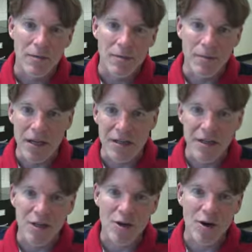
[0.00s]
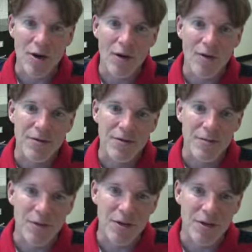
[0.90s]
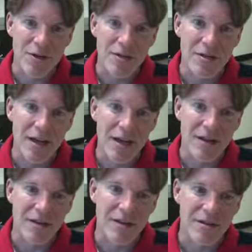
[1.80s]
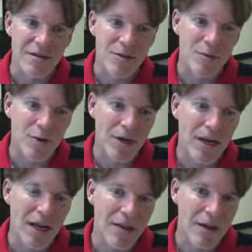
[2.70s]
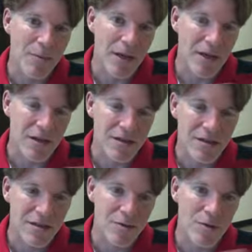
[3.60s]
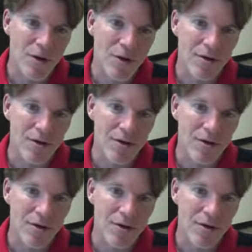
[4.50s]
be a teacher all winter and spring, and then be a student all